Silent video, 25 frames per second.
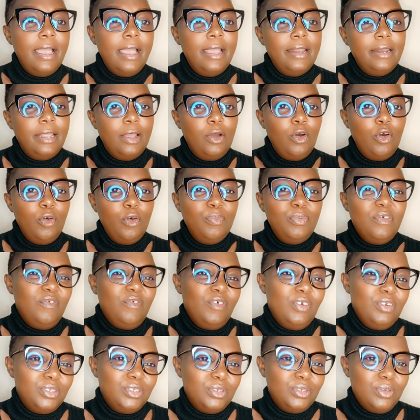And I hope you've
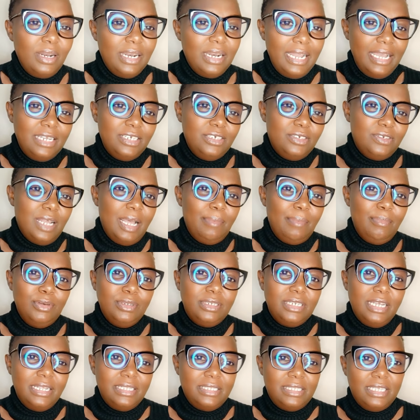also learned
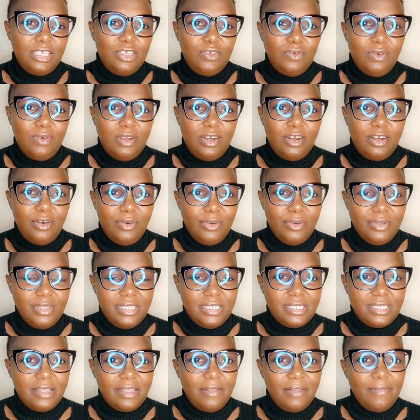about unsecured
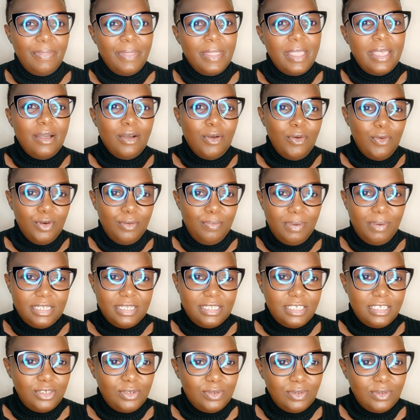loans, good
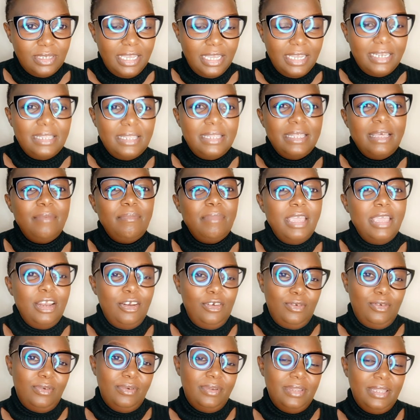places to get them and
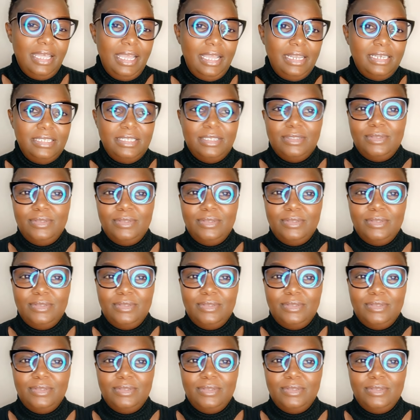all that.